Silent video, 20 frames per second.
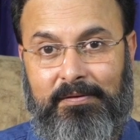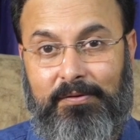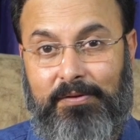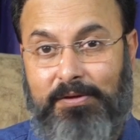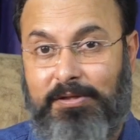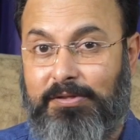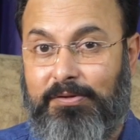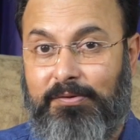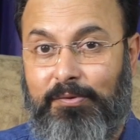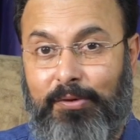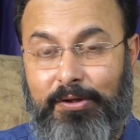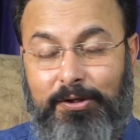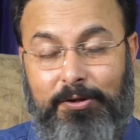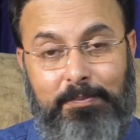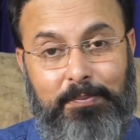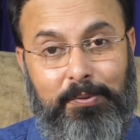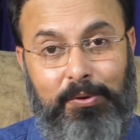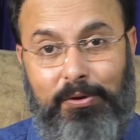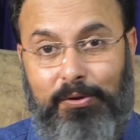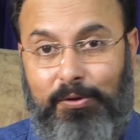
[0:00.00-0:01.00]
So it's going
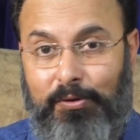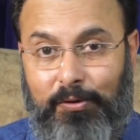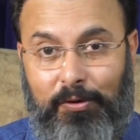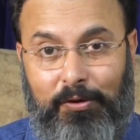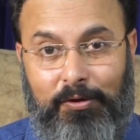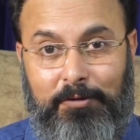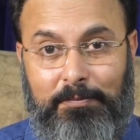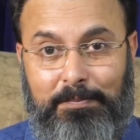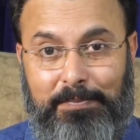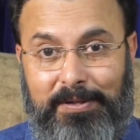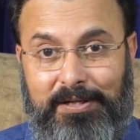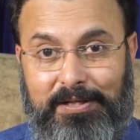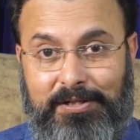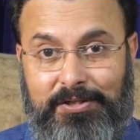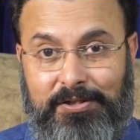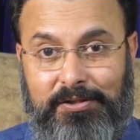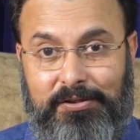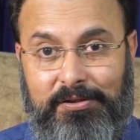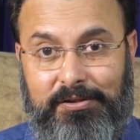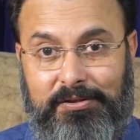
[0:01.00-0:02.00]
to put a lot of
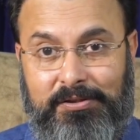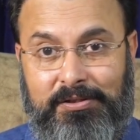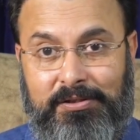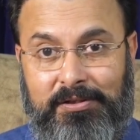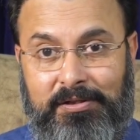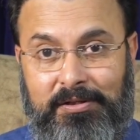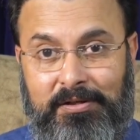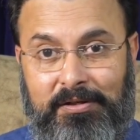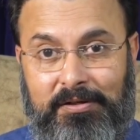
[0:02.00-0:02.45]
pressures